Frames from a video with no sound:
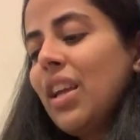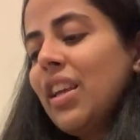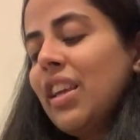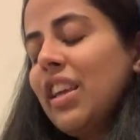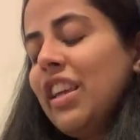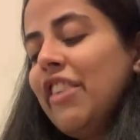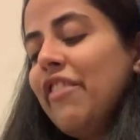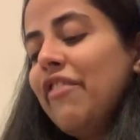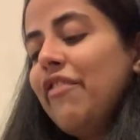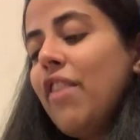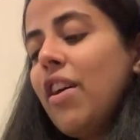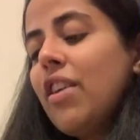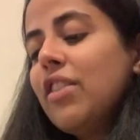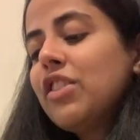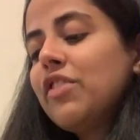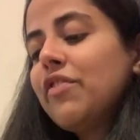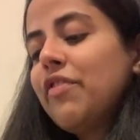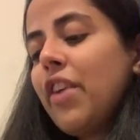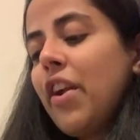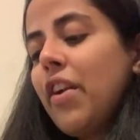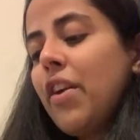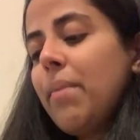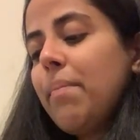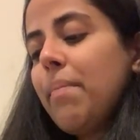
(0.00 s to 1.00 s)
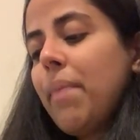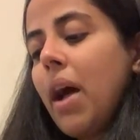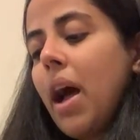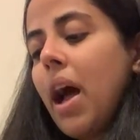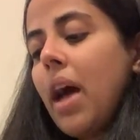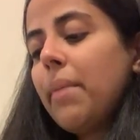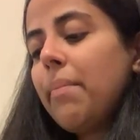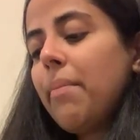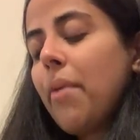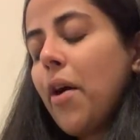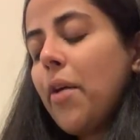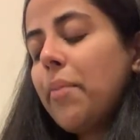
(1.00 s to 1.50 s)
He felt very
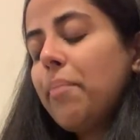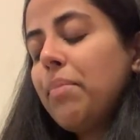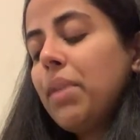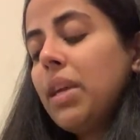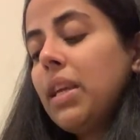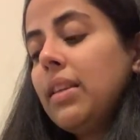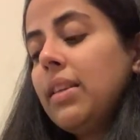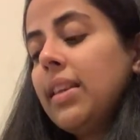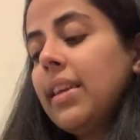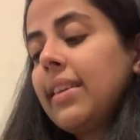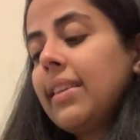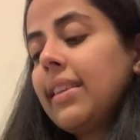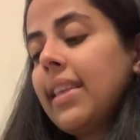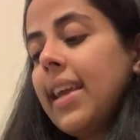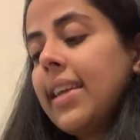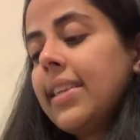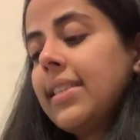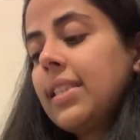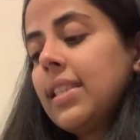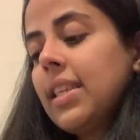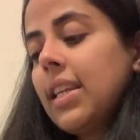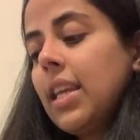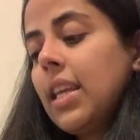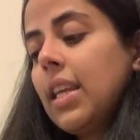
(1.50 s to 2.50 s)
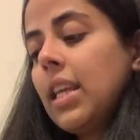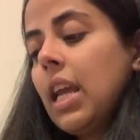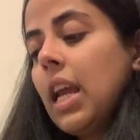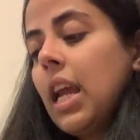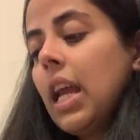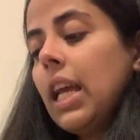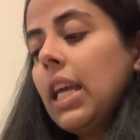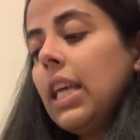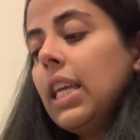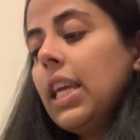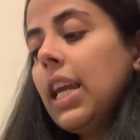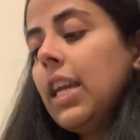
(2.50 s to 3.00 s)
bad about being neglected.
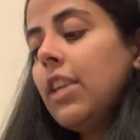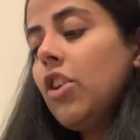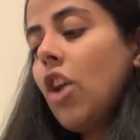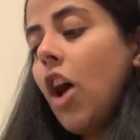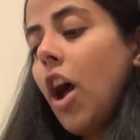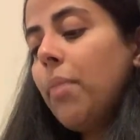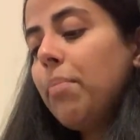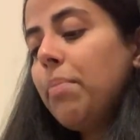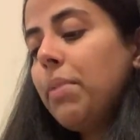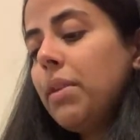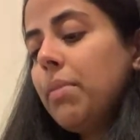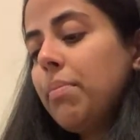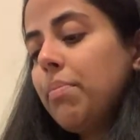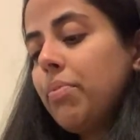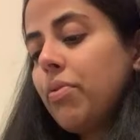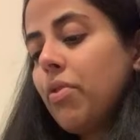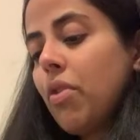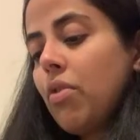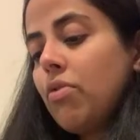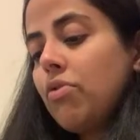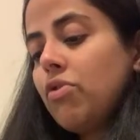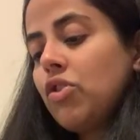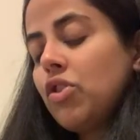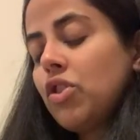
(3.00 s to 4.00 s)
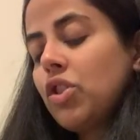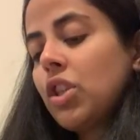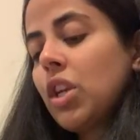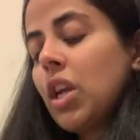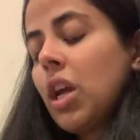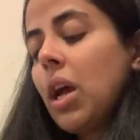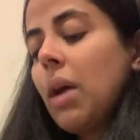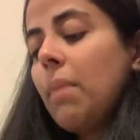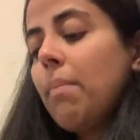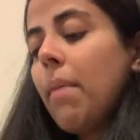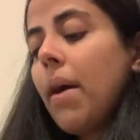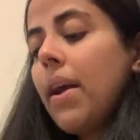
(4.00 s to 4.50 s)
He had not been approached
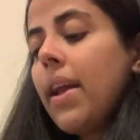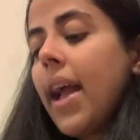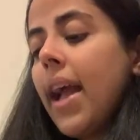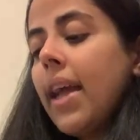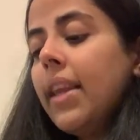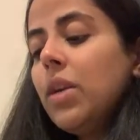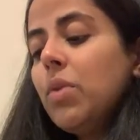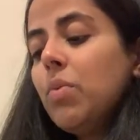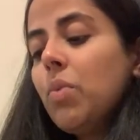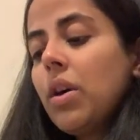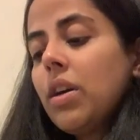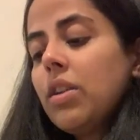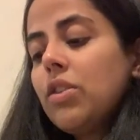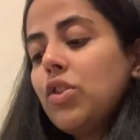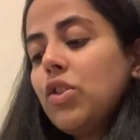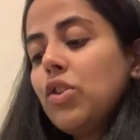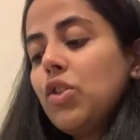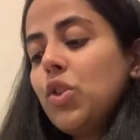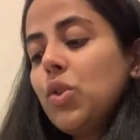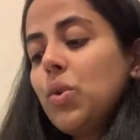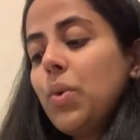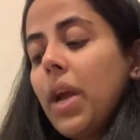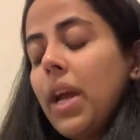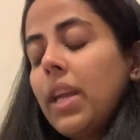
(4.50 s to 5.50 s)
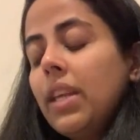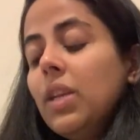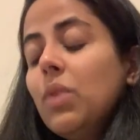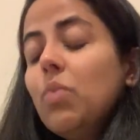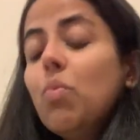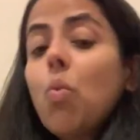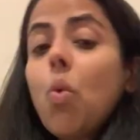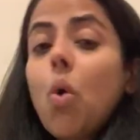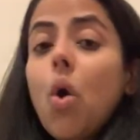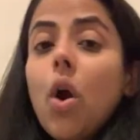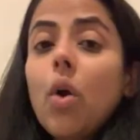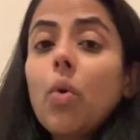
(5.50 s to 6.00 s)
by anyone to do any
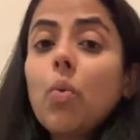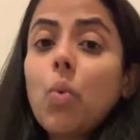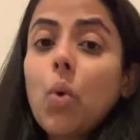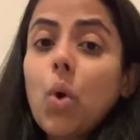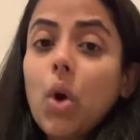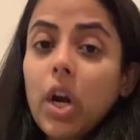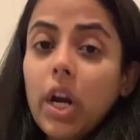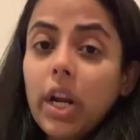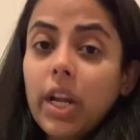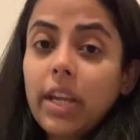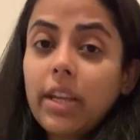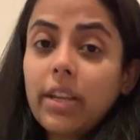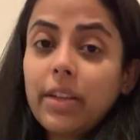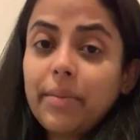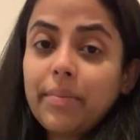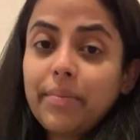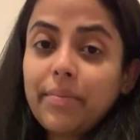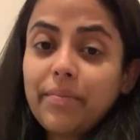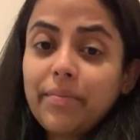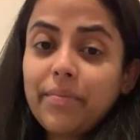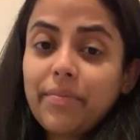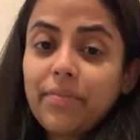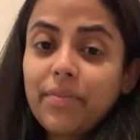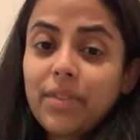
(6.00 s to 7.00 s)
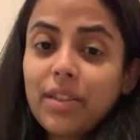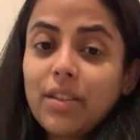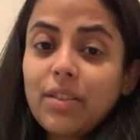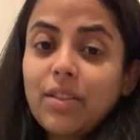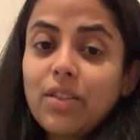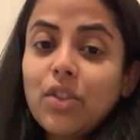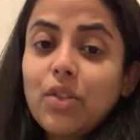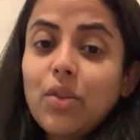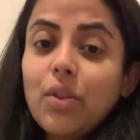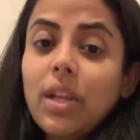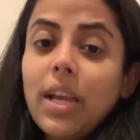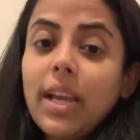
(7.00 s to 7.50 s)
war work,
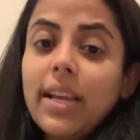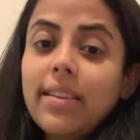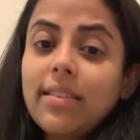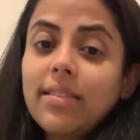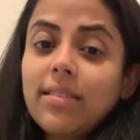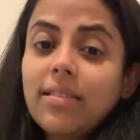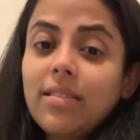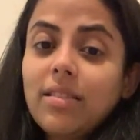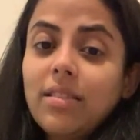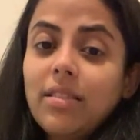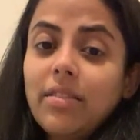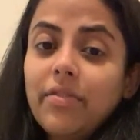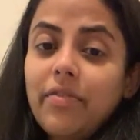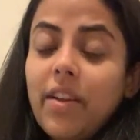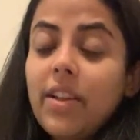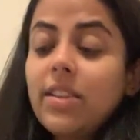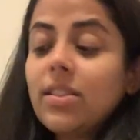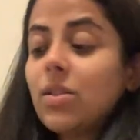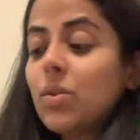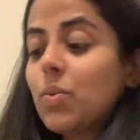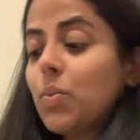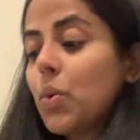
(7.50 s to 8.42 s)
so like defense